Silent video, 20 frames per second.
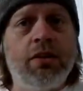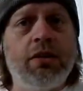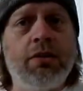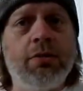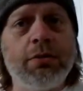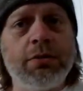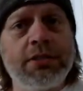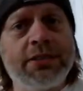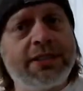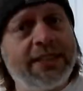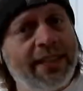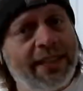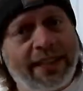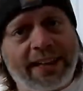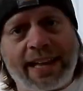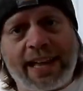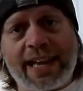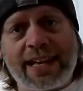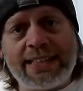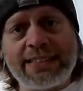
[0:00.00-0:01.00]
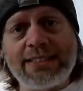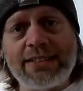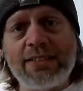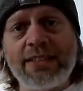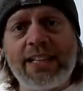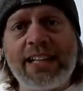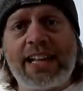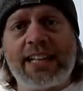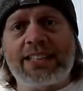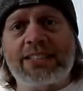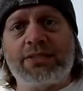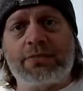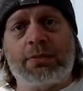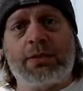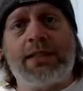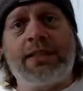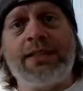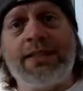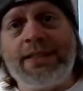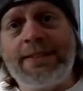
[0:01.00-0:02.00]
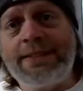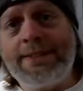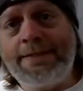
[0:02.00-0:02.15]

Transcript: We'll see you guys on the next one.